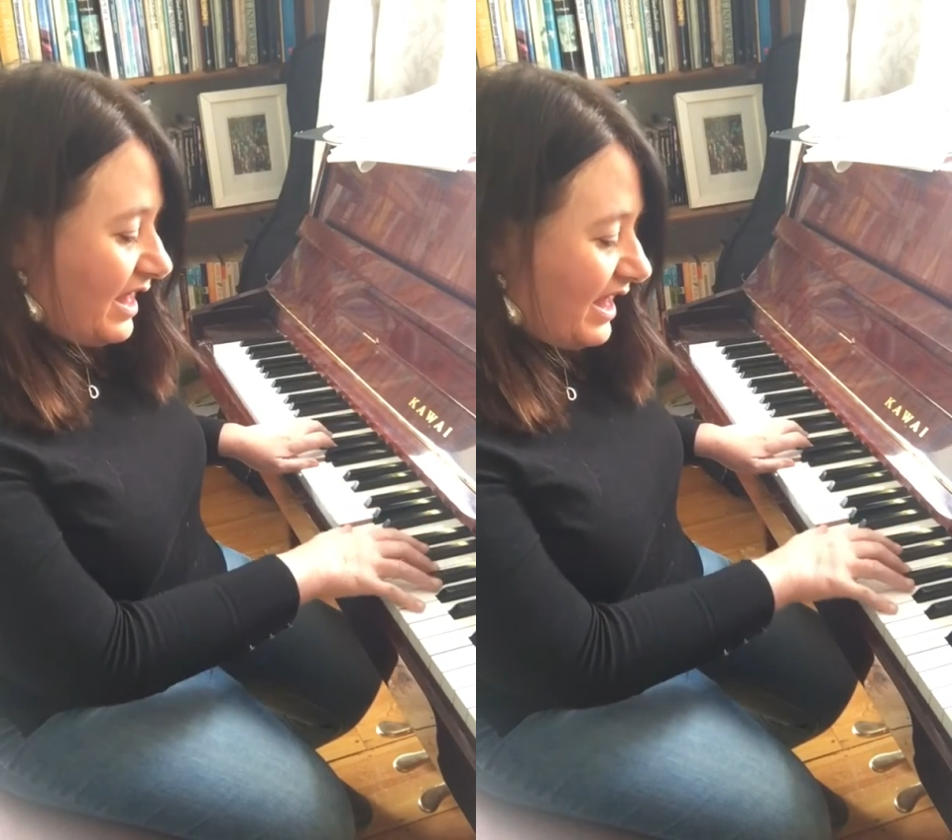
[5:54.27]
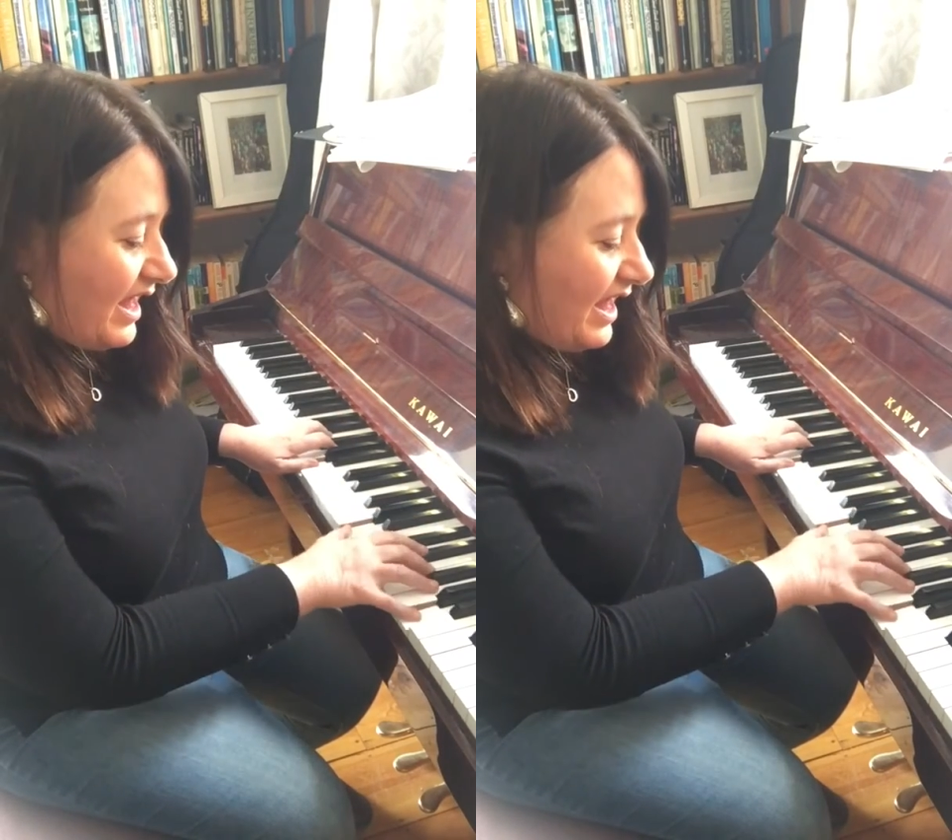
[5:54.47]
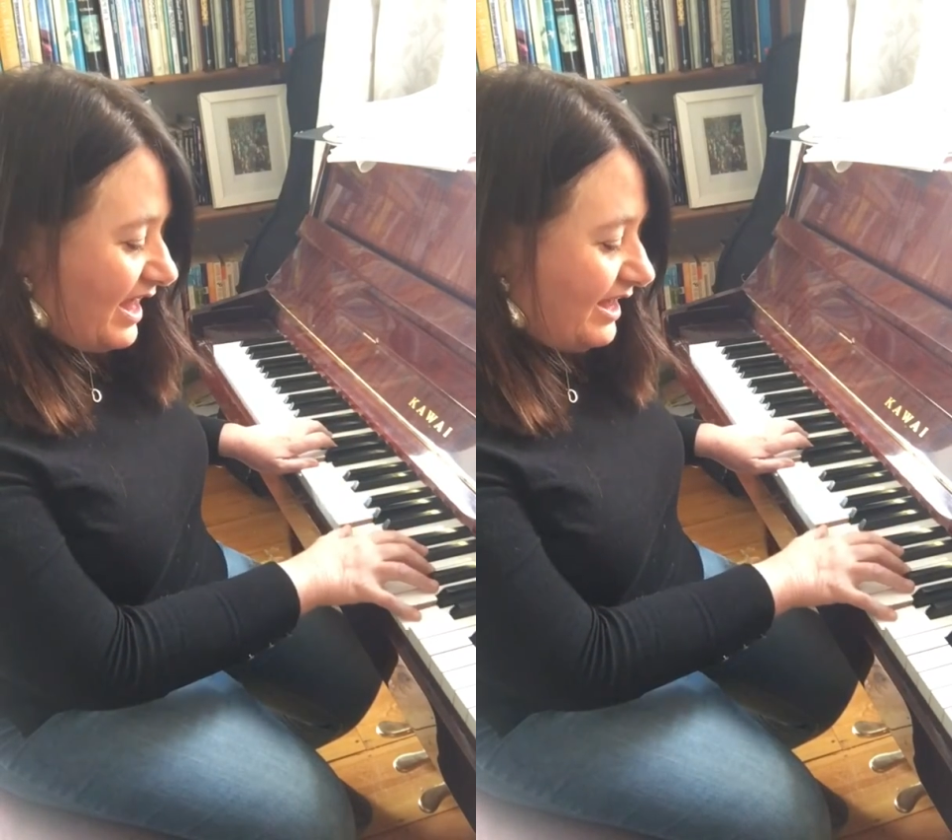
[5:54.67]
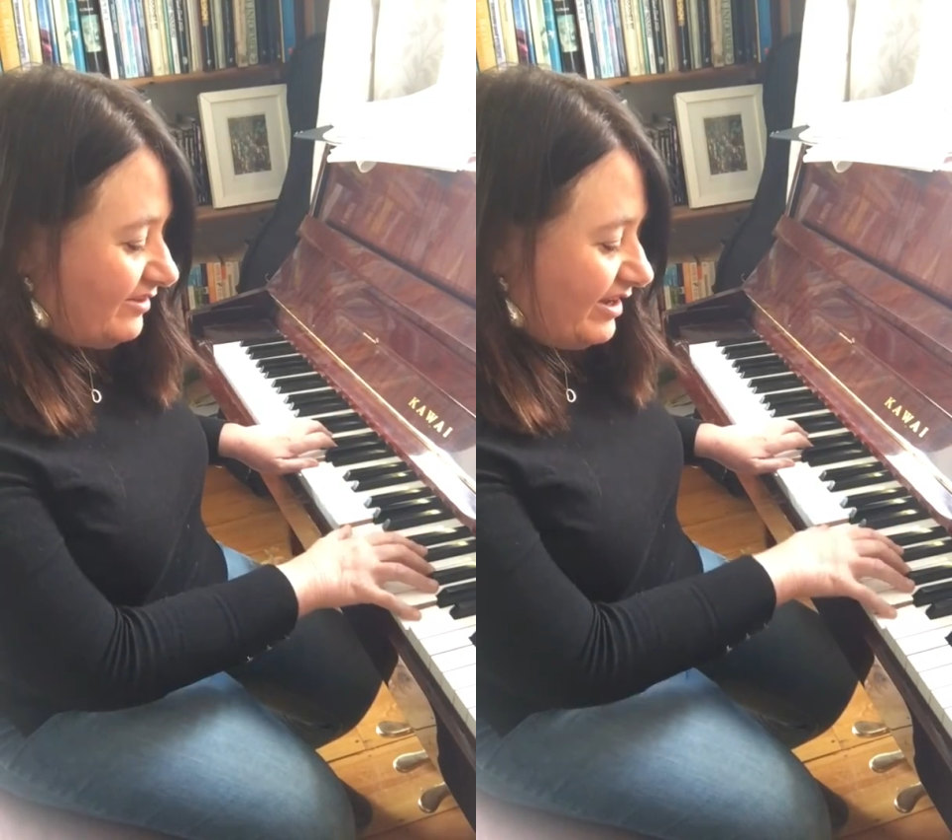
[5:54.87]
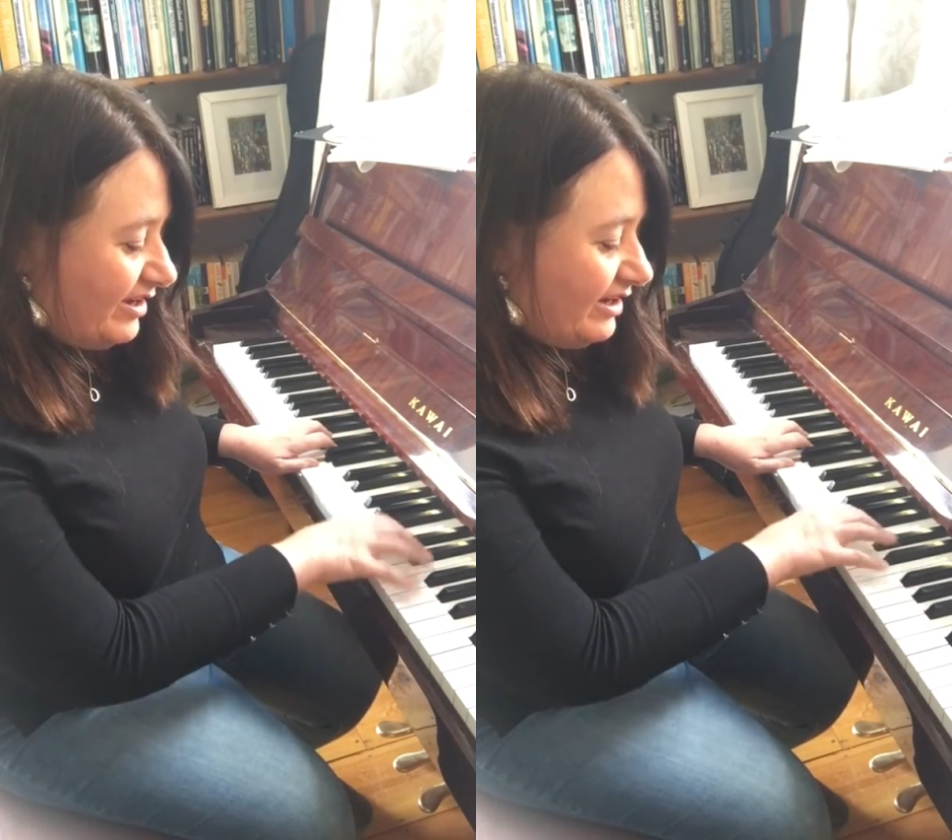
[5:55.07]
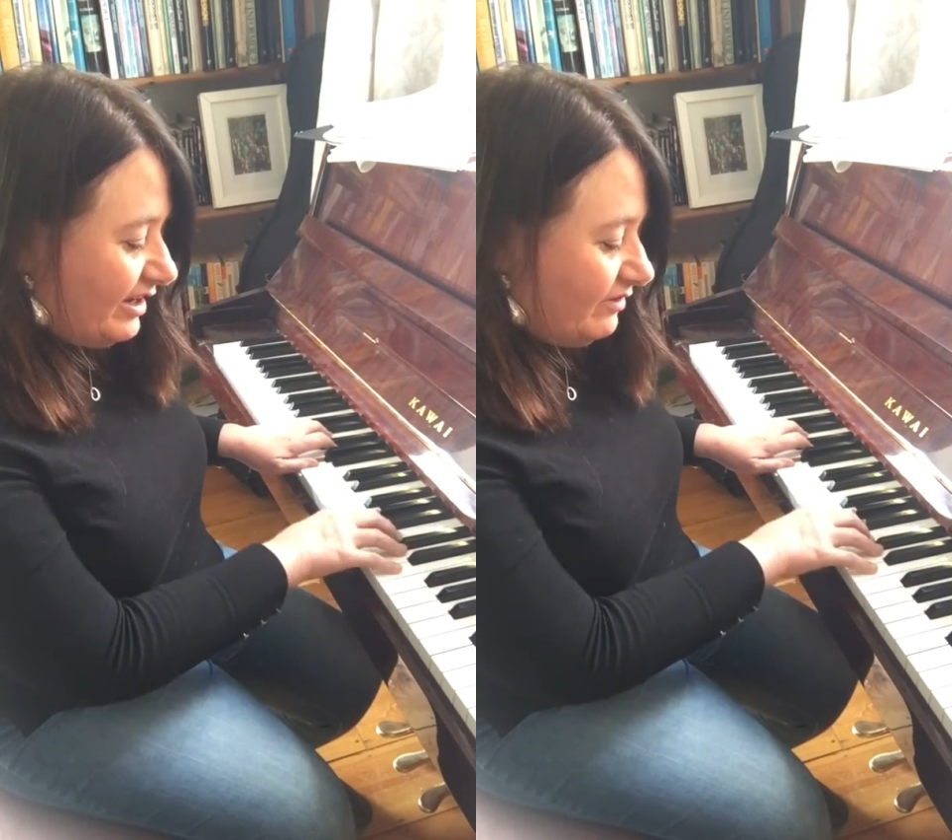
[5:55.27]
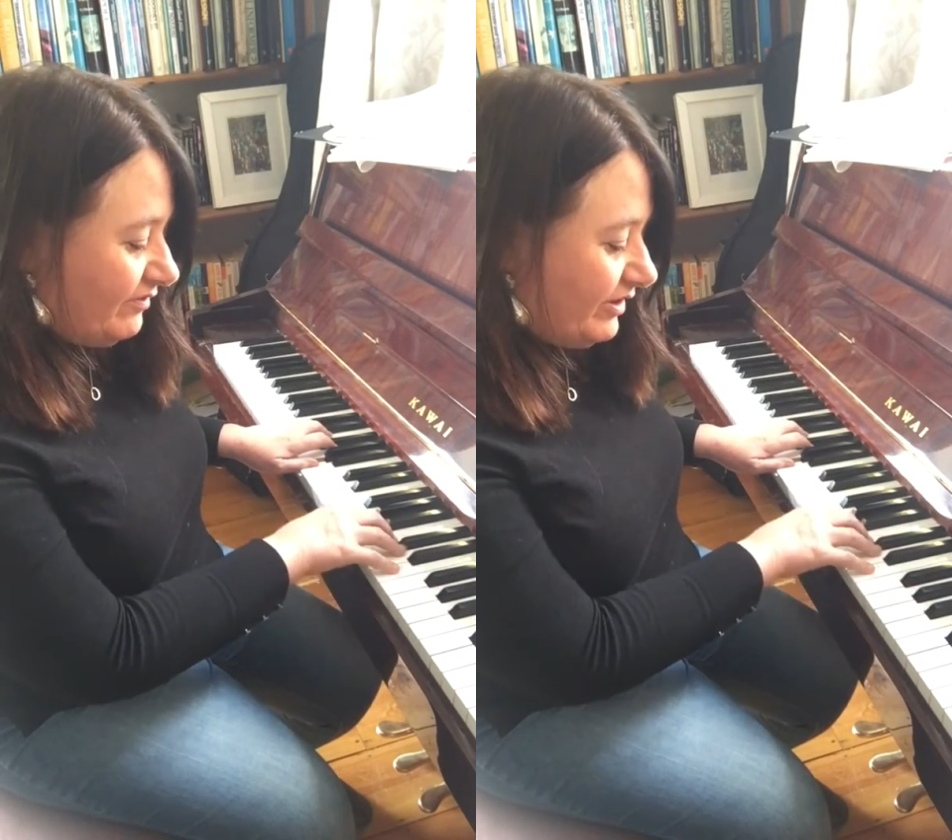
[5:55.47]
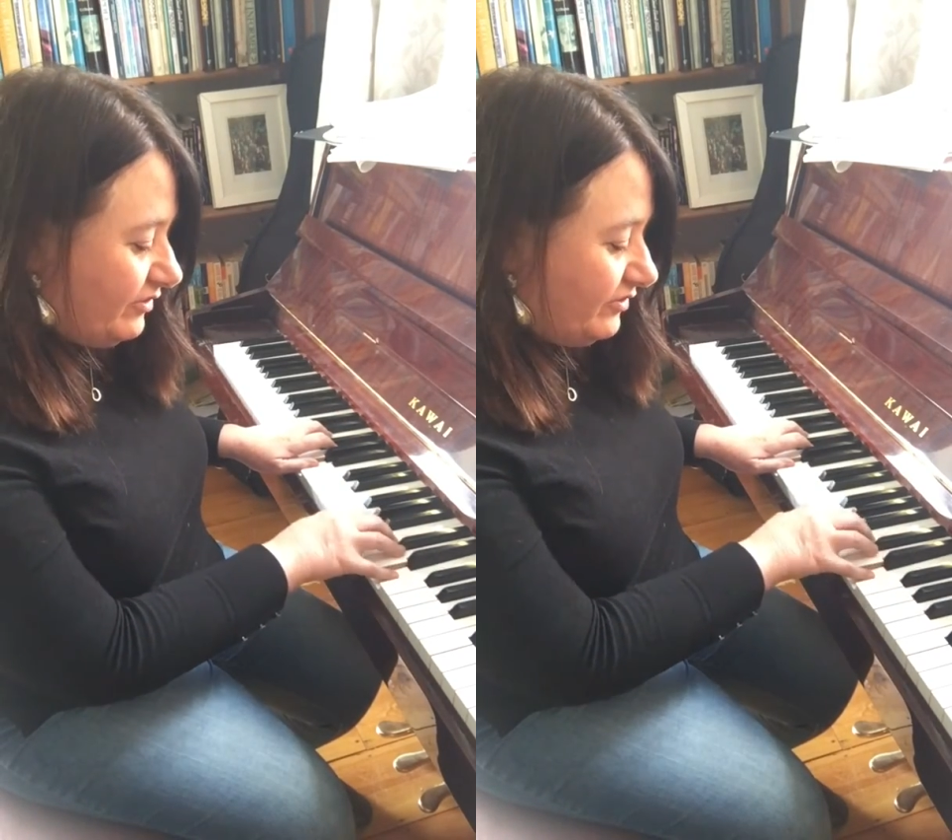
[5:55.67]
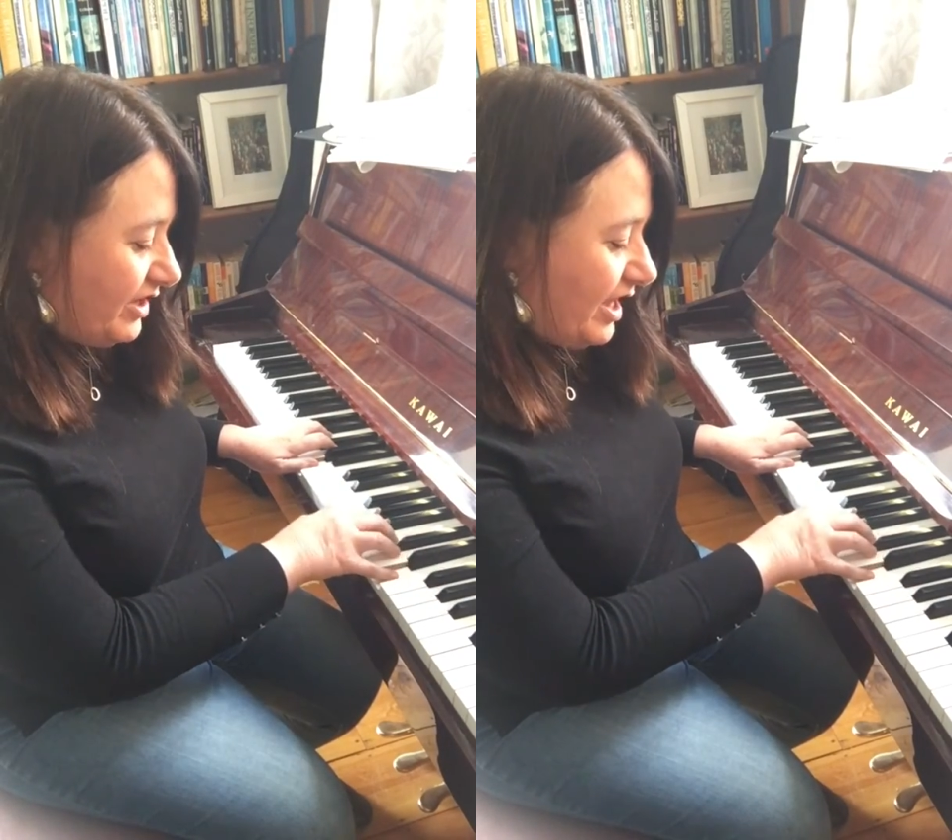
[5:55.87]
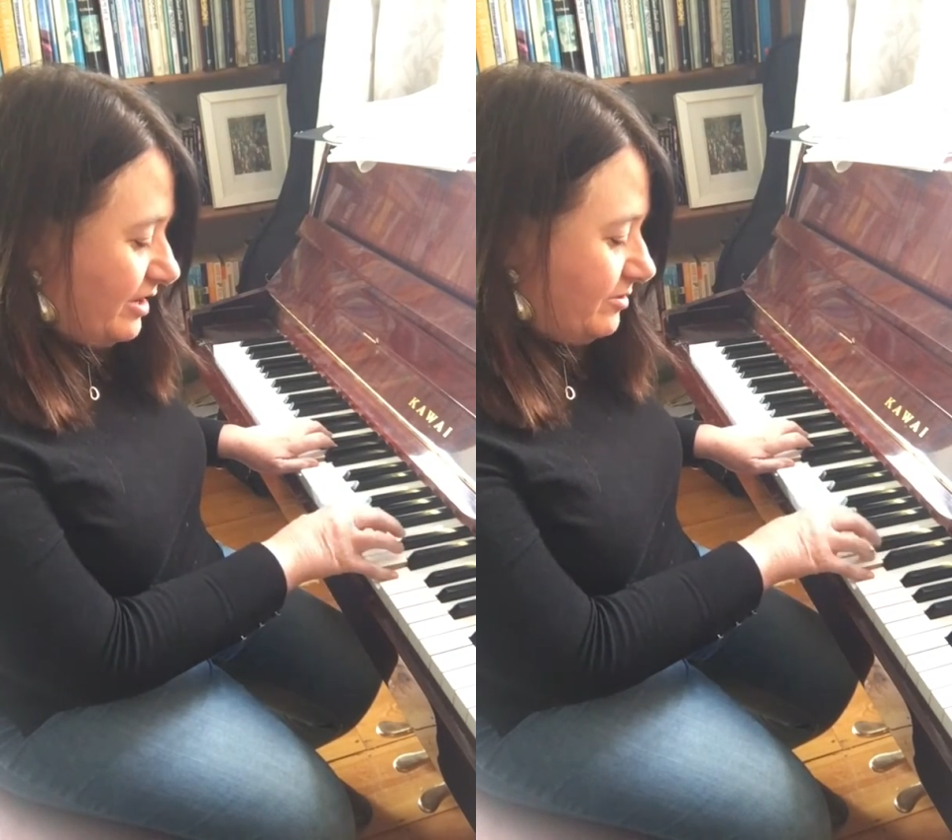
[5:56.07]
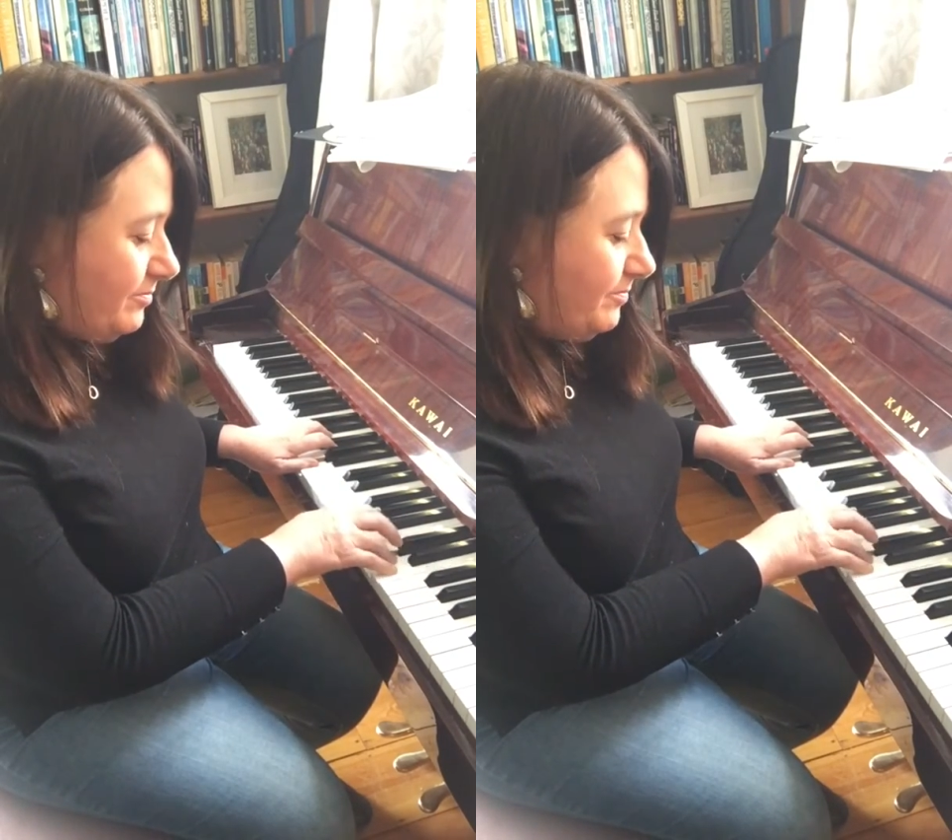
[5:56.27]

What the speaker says: A, take your little finger down.